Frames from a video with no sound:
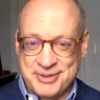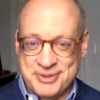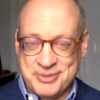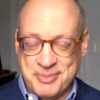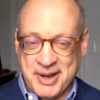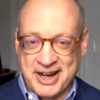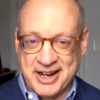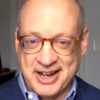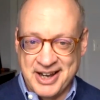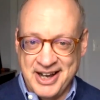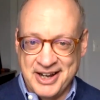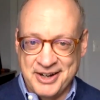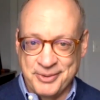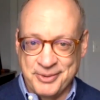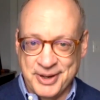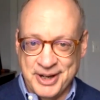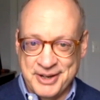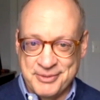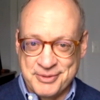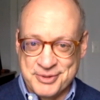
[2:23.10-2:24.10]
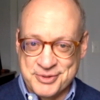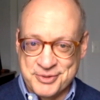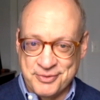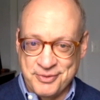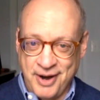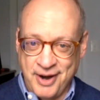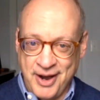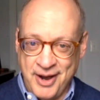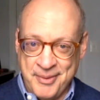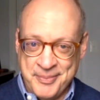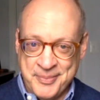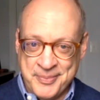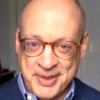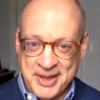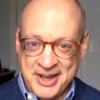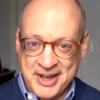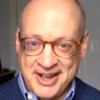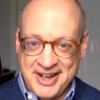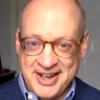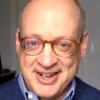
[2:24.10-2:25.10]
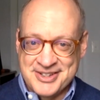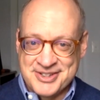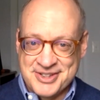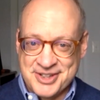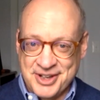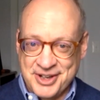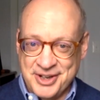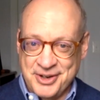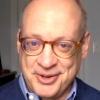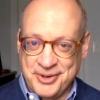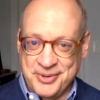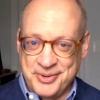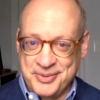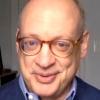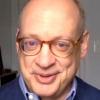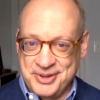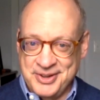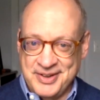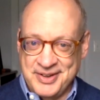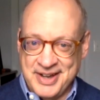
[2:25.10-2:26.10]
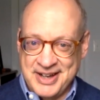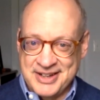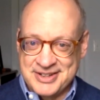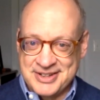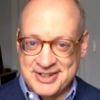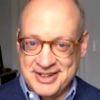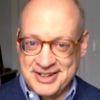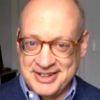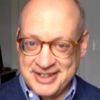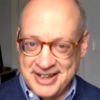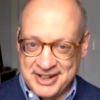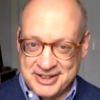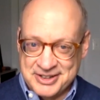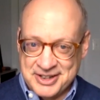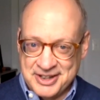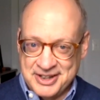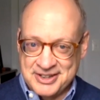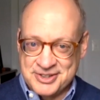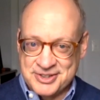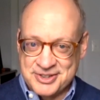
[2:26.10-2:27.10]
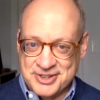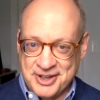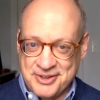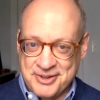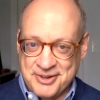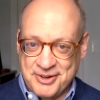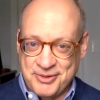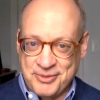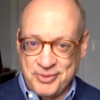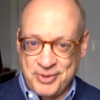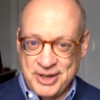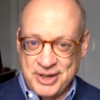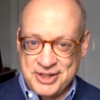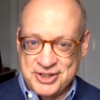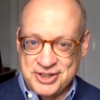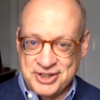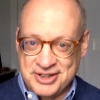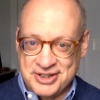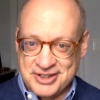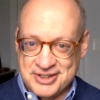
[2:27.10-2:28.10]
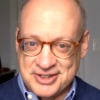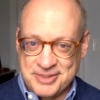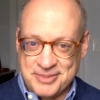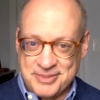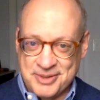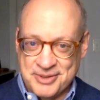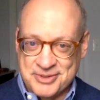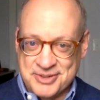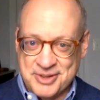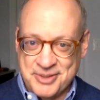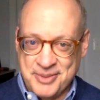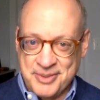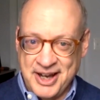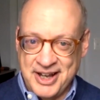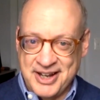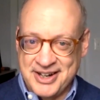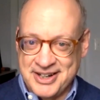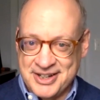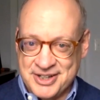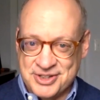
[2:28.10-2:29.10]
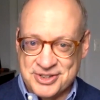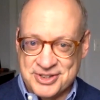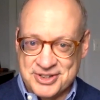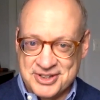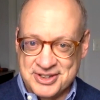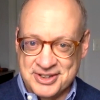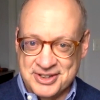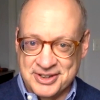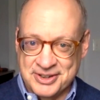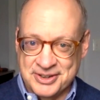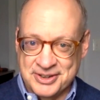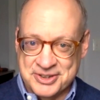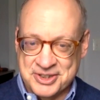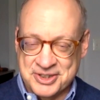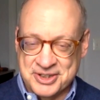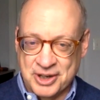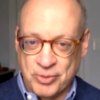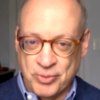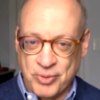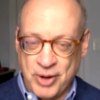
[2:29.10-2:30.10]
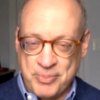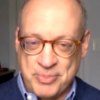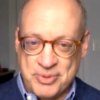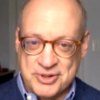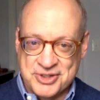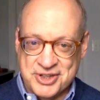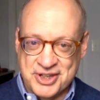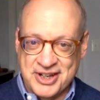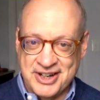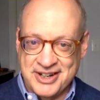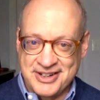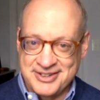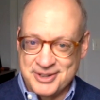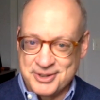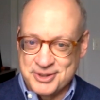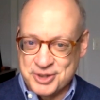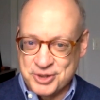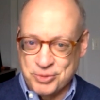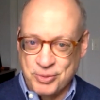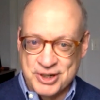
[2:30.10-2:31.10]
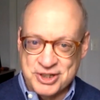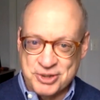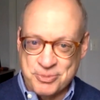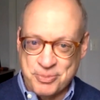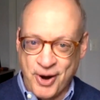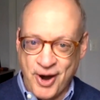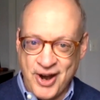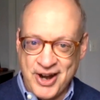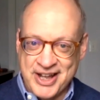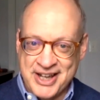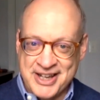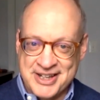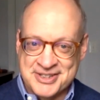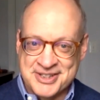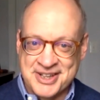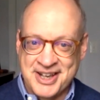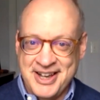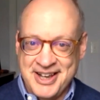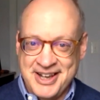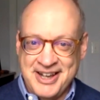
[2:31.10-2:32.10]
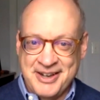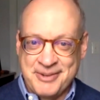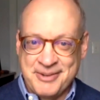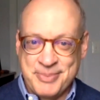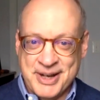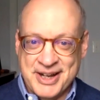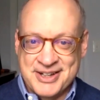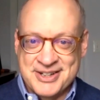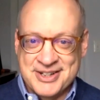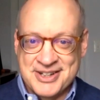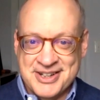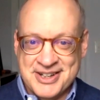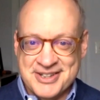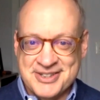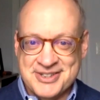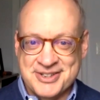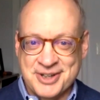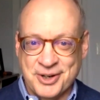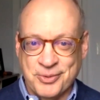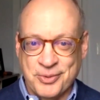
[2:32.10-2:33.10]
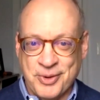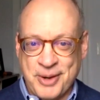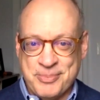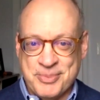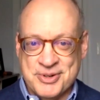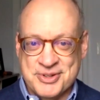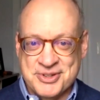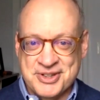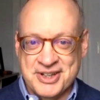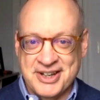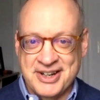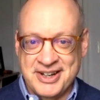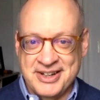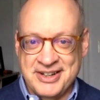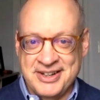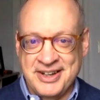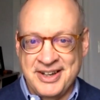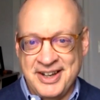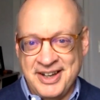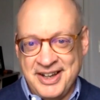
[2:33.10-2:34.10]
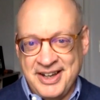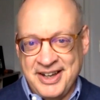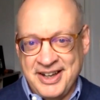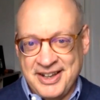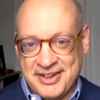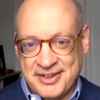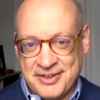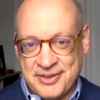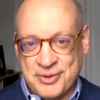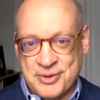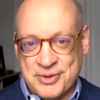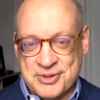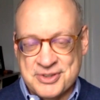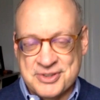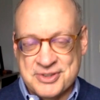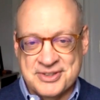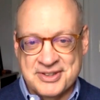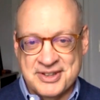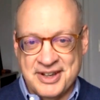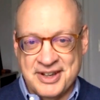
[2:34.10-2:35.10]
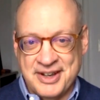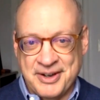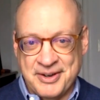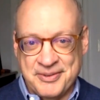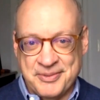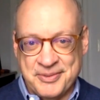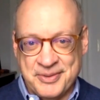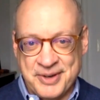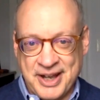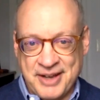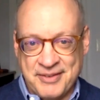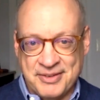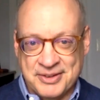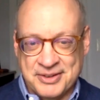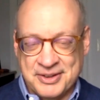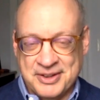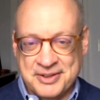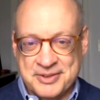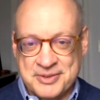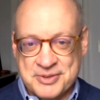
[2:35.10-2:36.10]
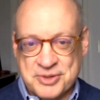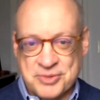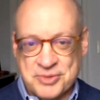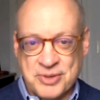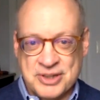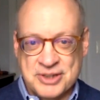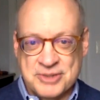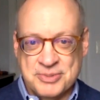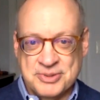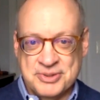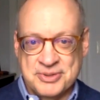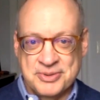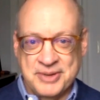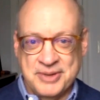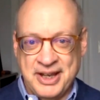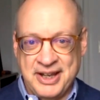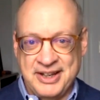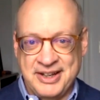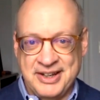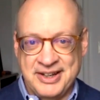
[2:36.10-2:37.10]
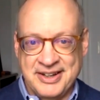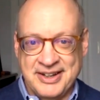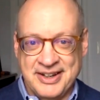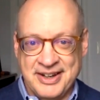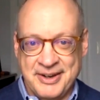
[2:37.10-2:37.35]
Mike Conaway was from. So you got that southern region, some of those commodities still represented, that switched parties, but still represented. And of course, we have a switch between